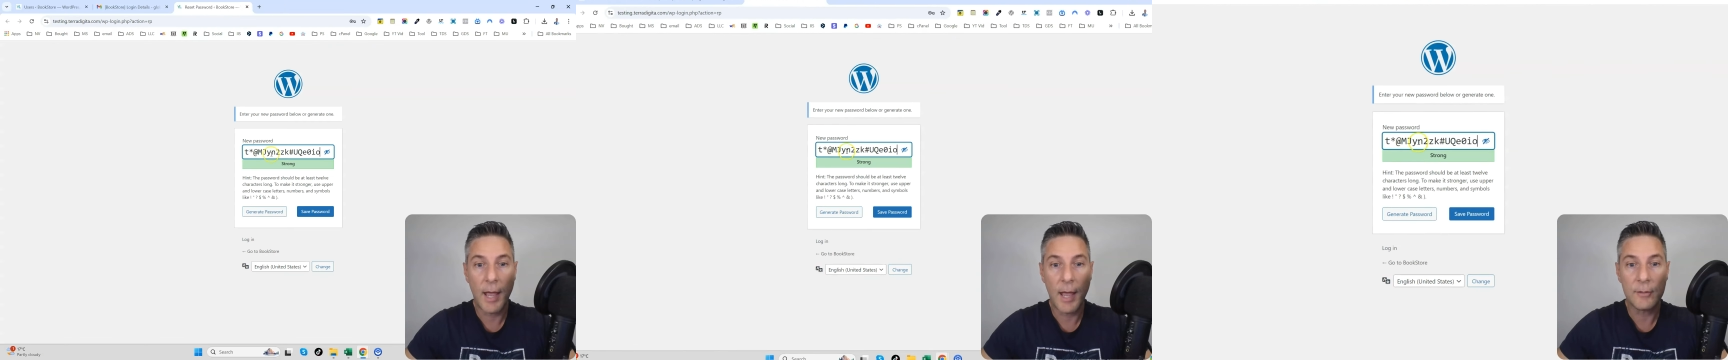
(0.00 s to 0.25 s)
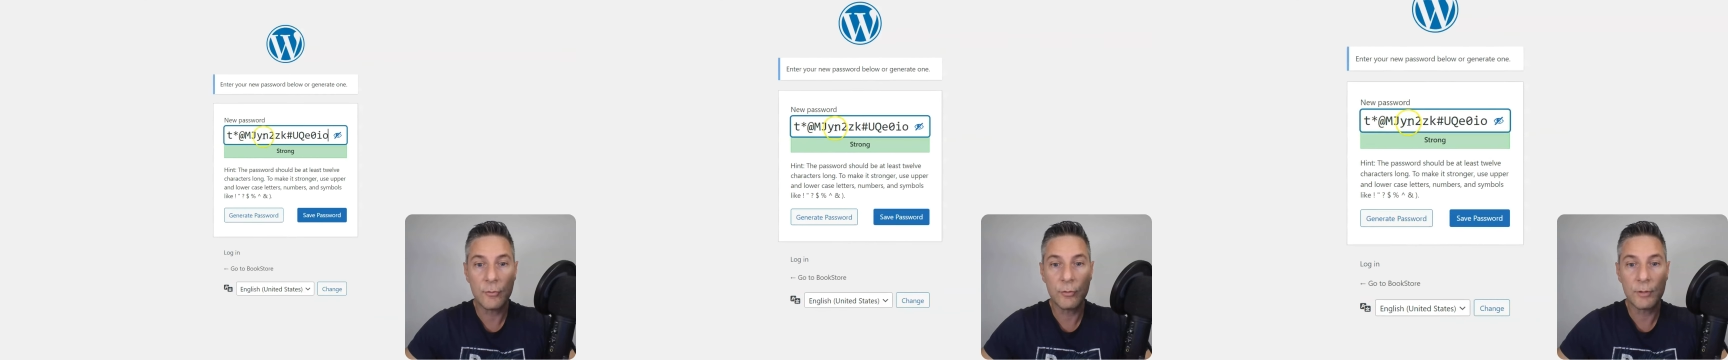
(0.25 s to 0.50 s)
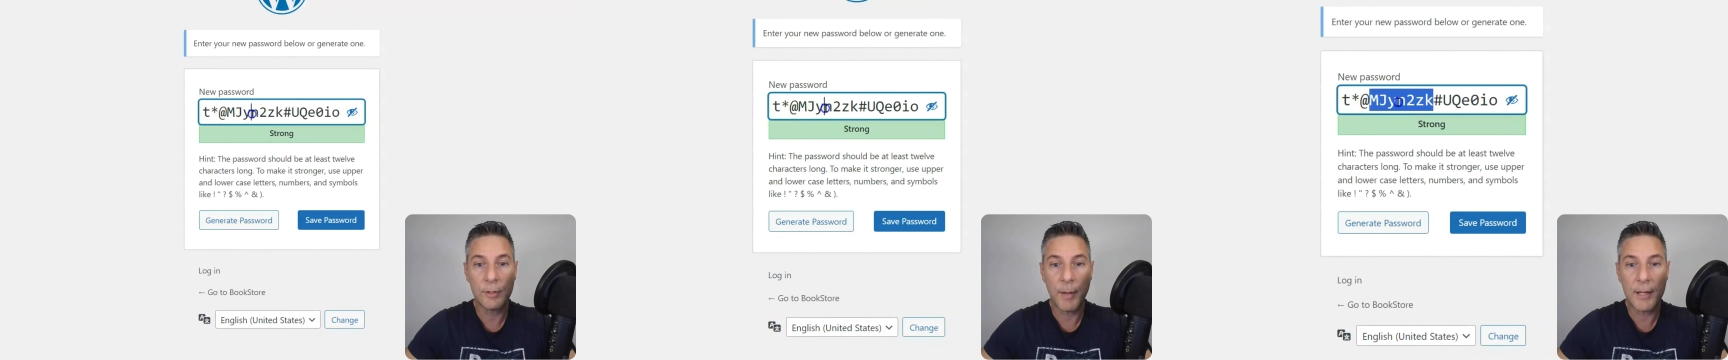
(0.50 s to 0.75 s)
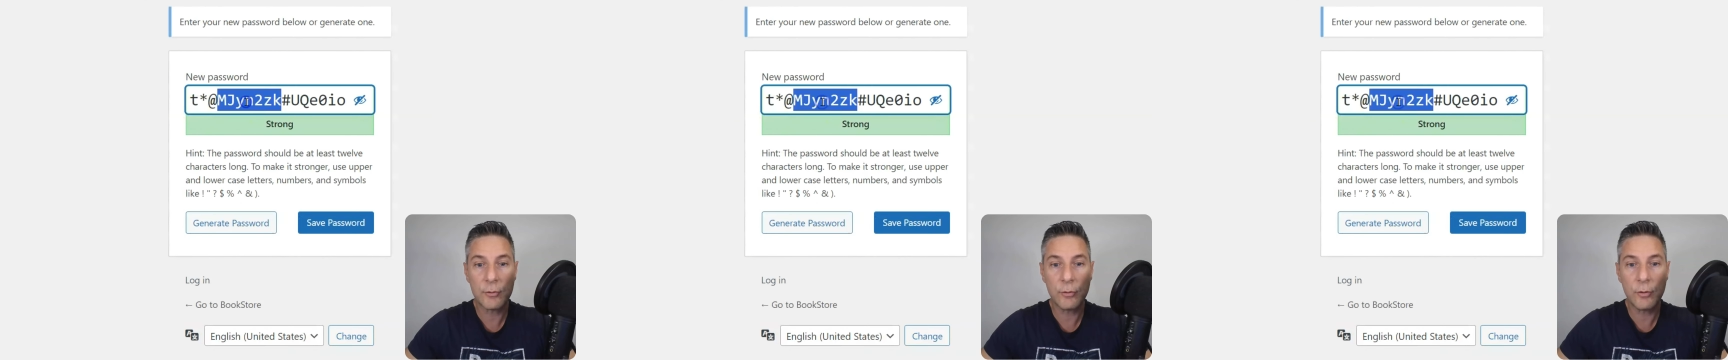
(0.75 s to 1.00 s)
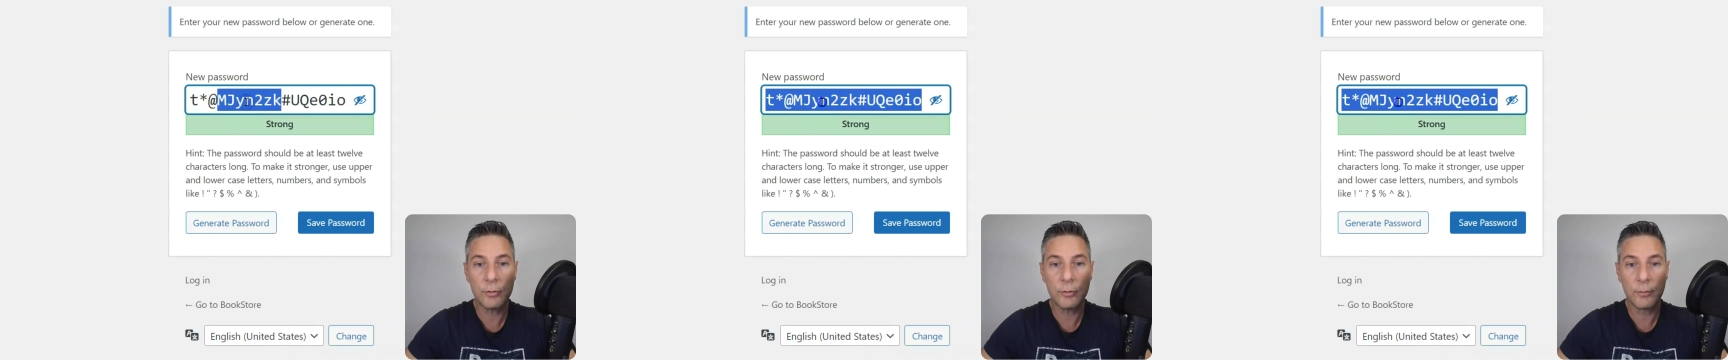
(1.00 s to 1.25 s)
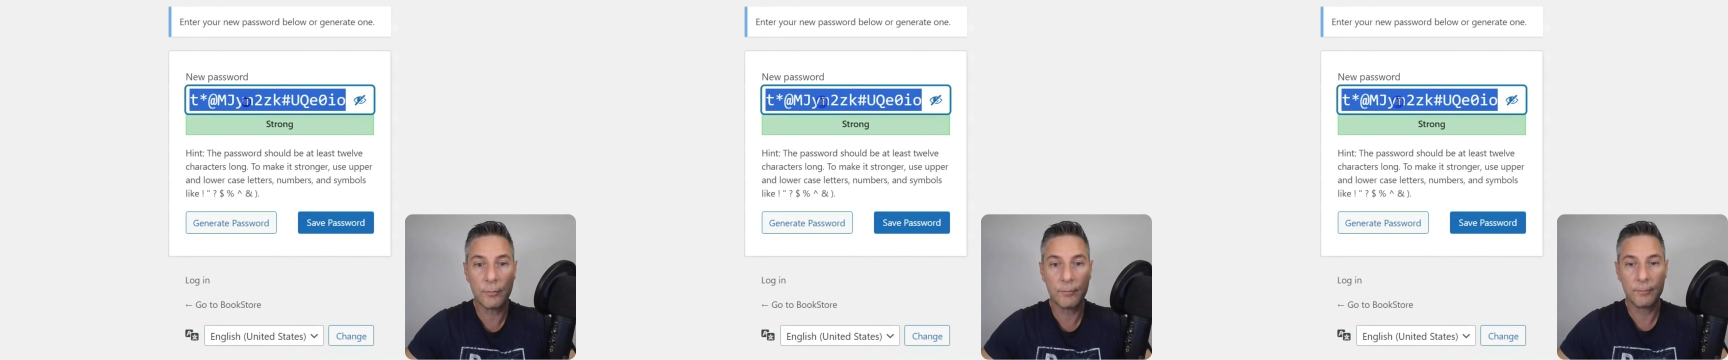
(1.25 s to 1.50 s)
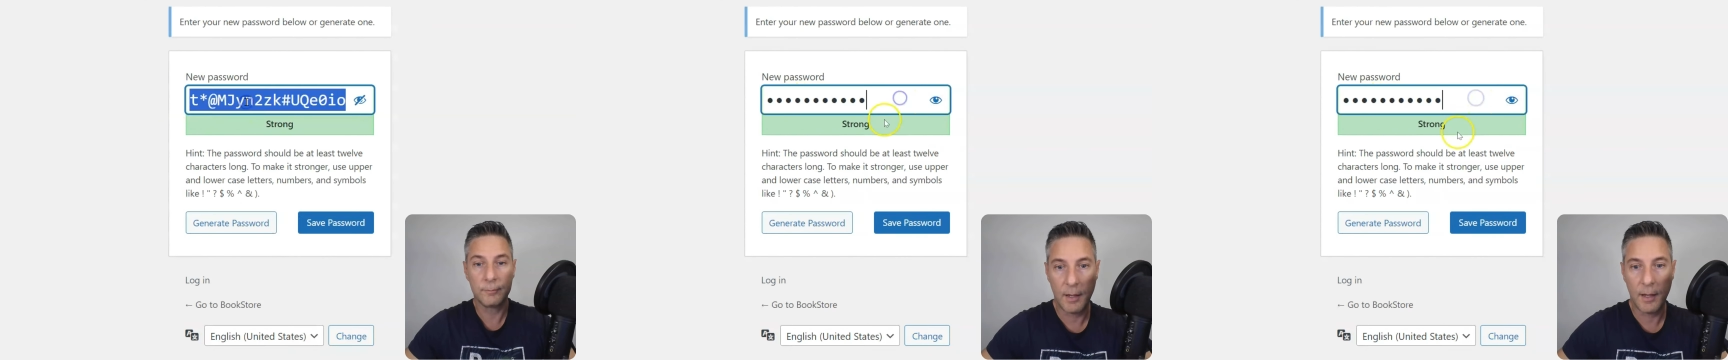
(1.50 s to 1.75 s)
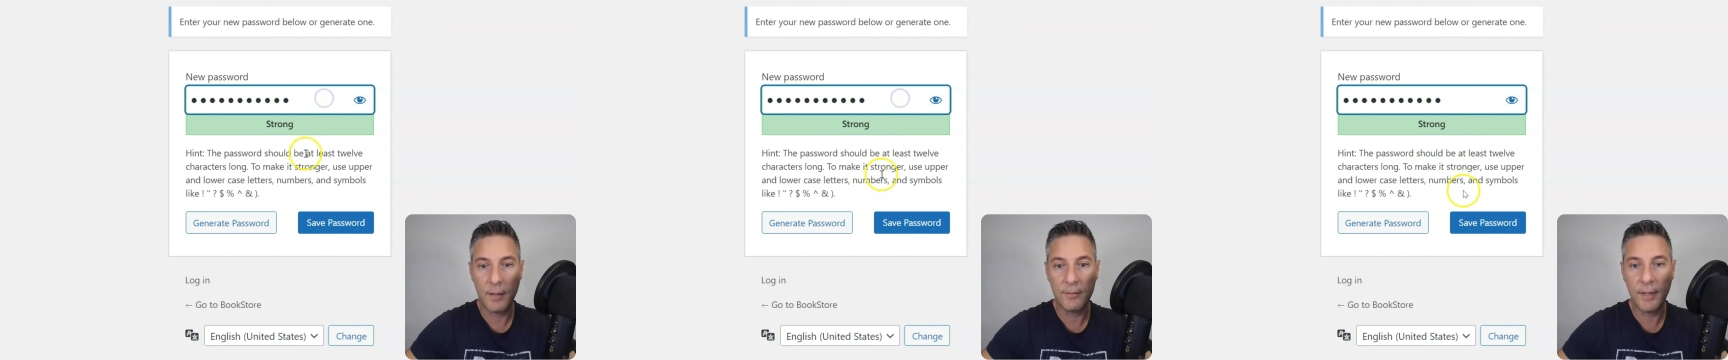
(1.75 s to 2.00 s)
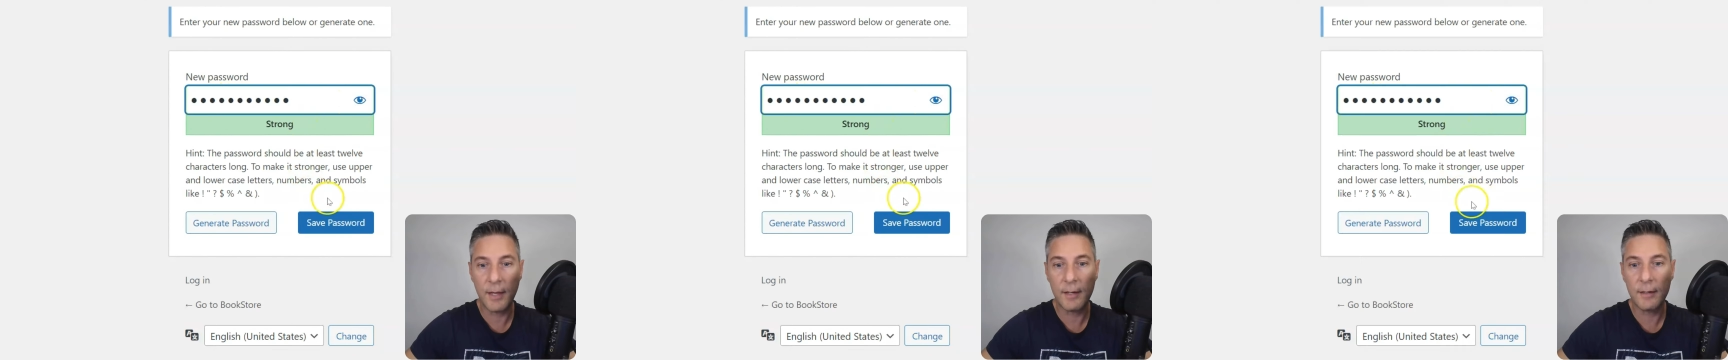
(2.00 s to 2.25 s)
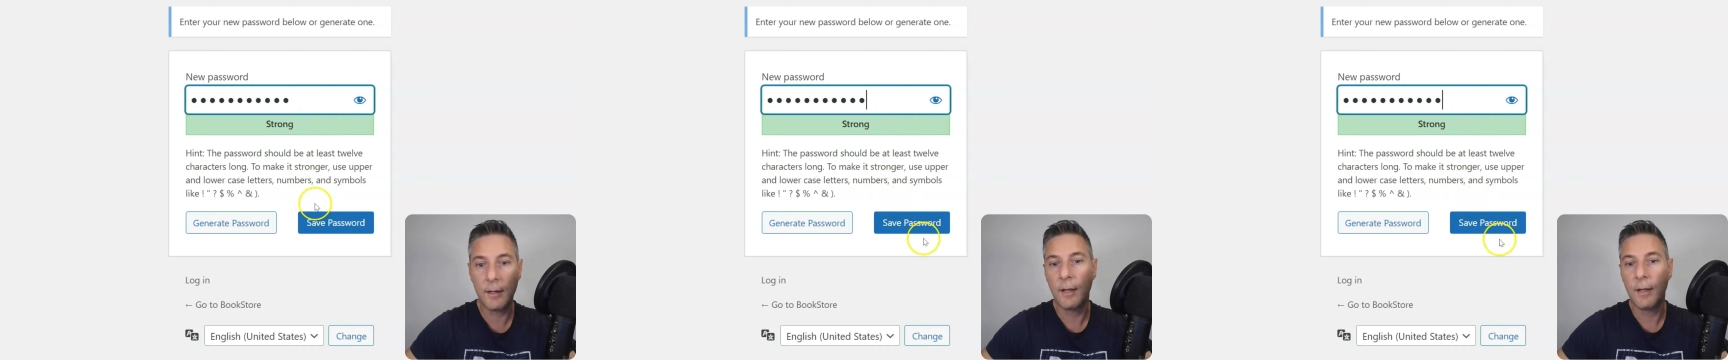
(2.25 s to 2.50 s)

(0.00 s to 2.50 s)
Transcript: and choose a password, then